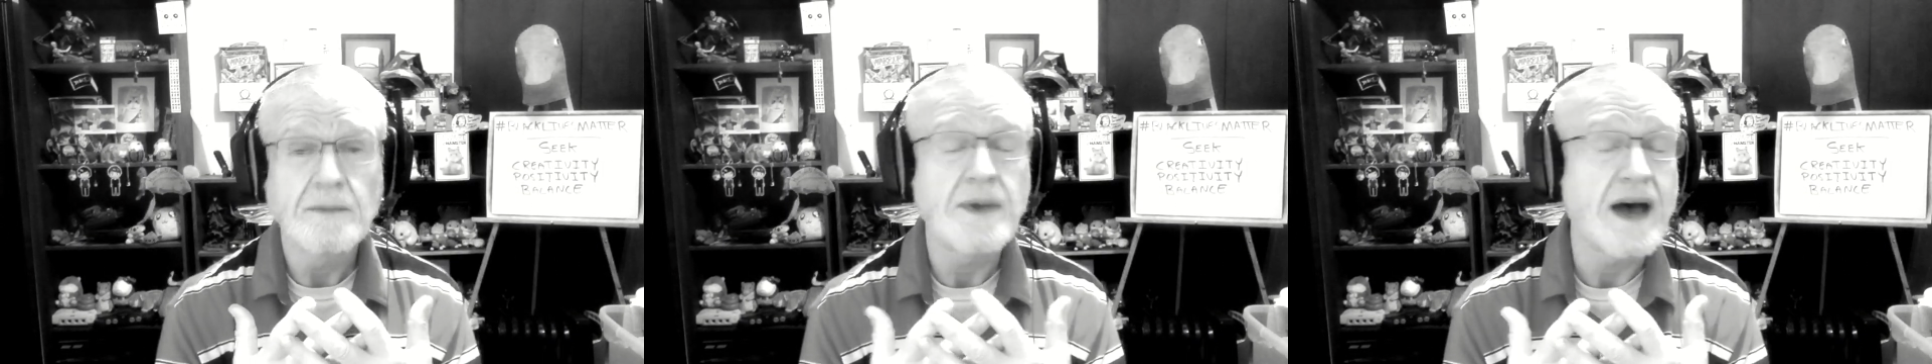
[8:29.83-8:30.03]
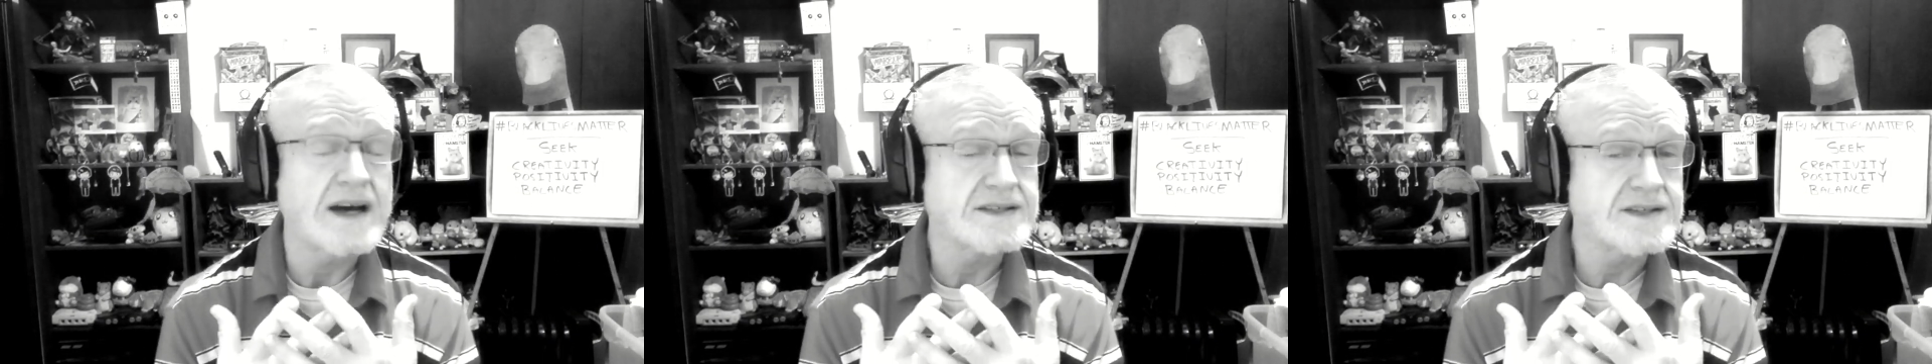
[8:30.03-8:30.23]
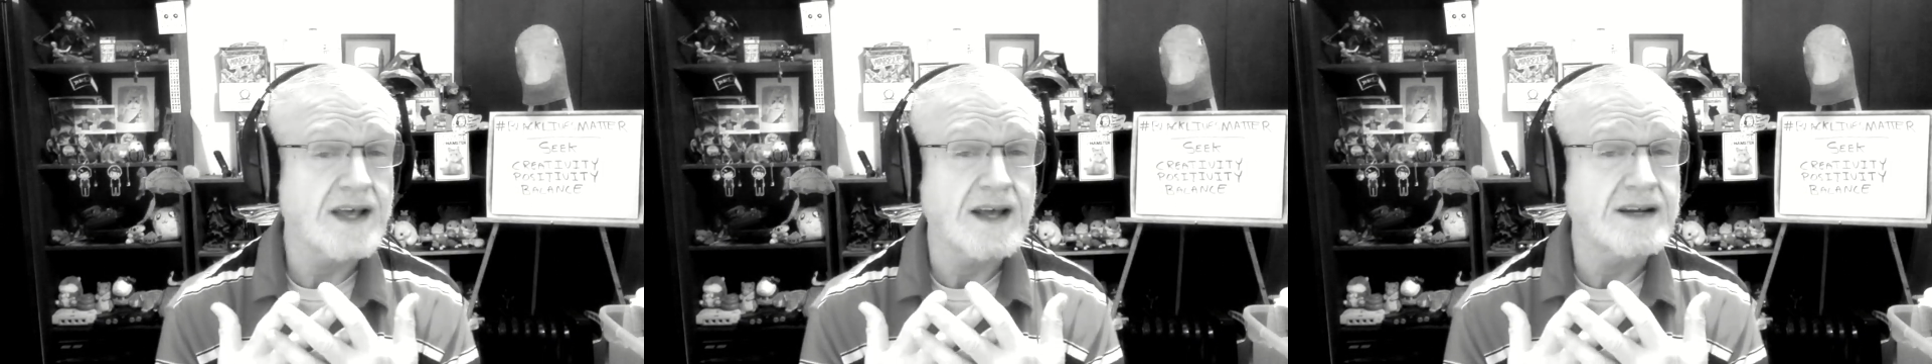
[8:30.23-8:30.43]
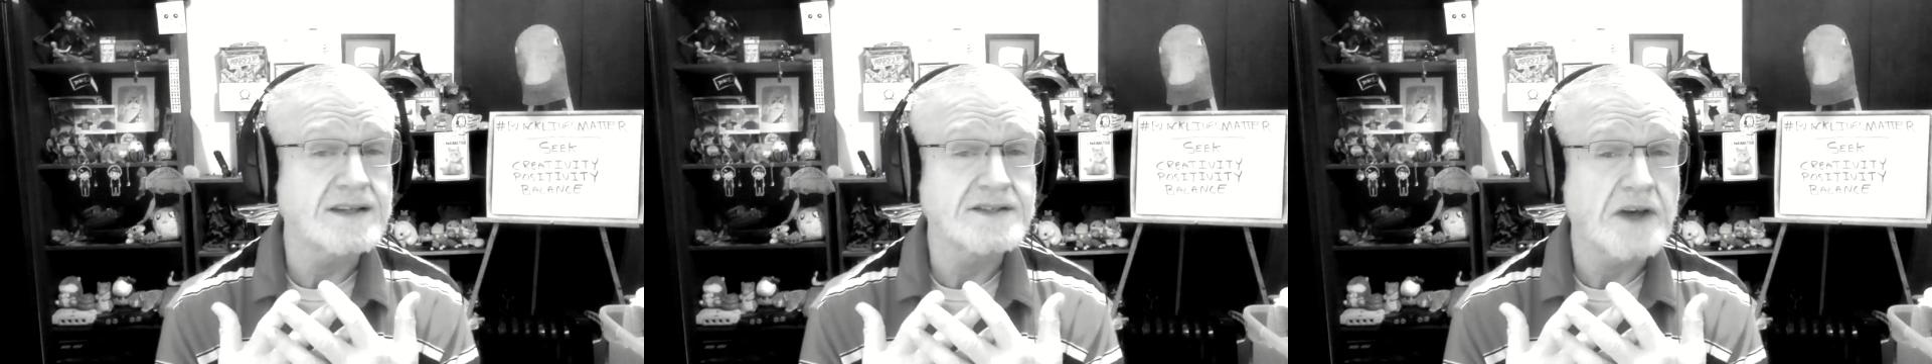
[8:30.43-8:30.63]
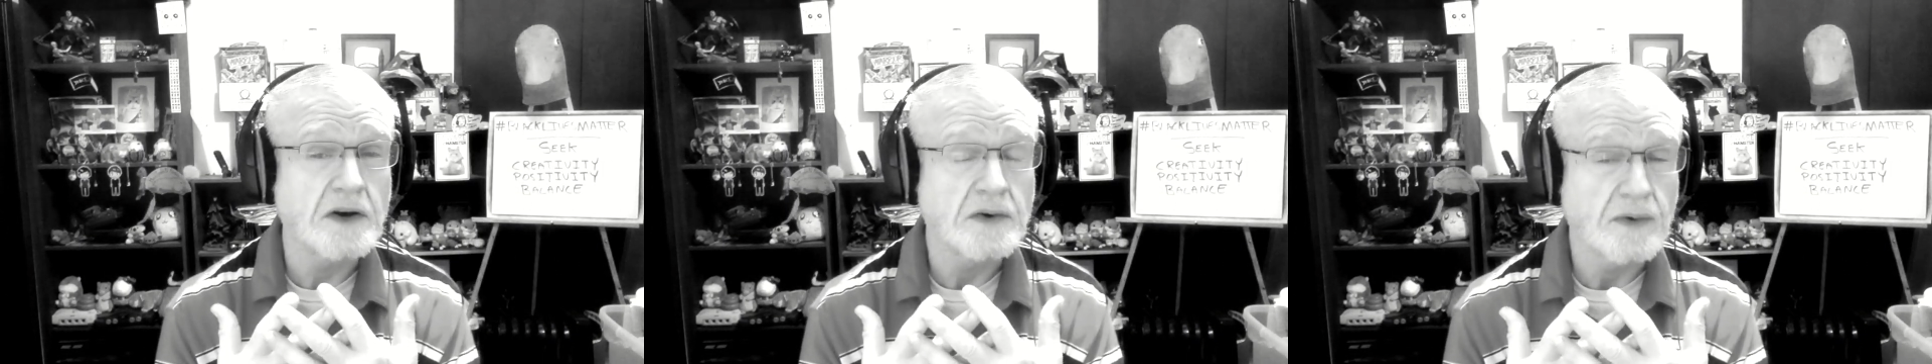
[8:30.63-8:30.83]
Past that,
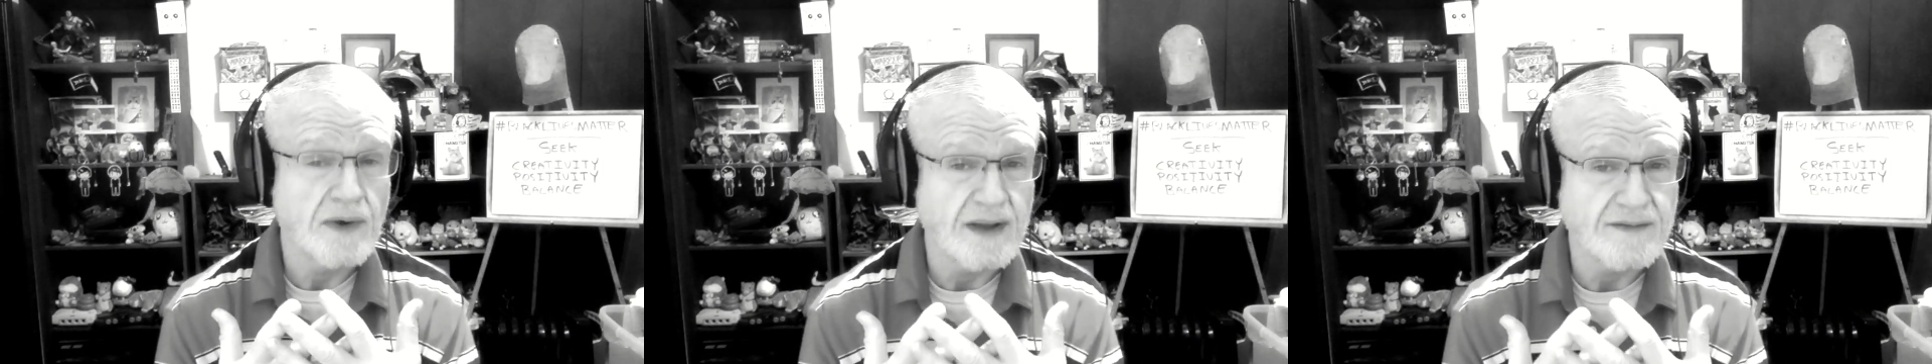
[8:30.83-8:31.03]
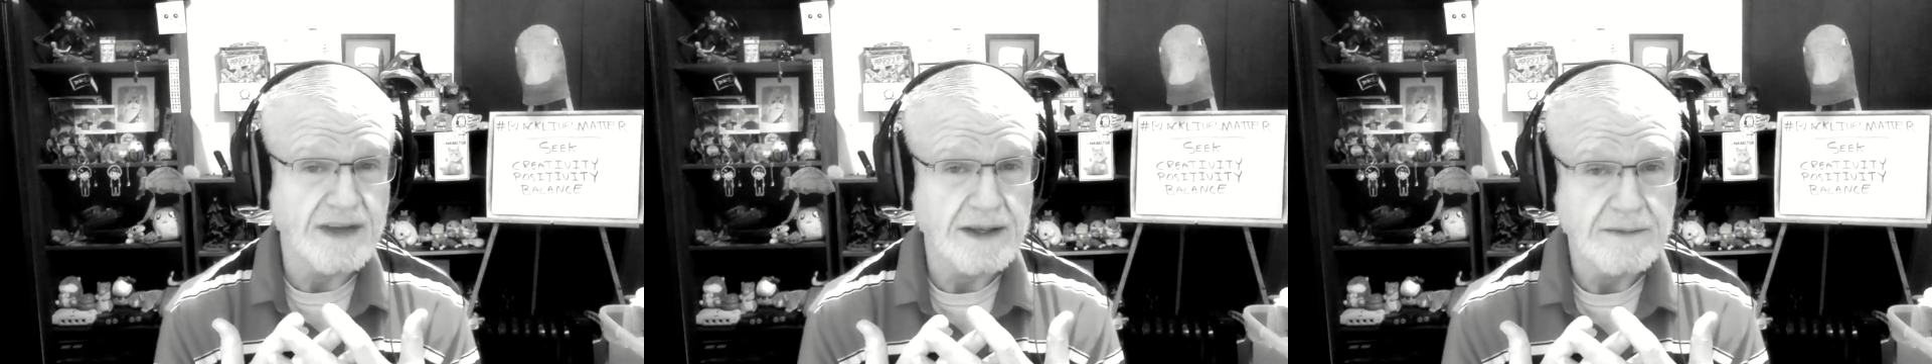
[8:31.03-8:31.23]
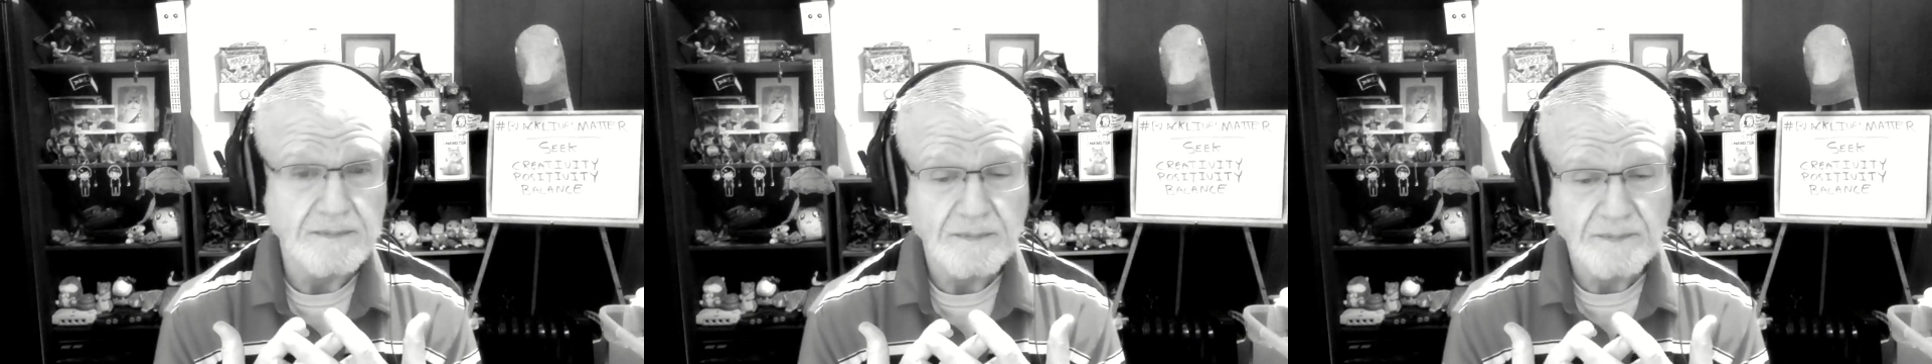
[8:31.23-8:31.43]
it's all gravy.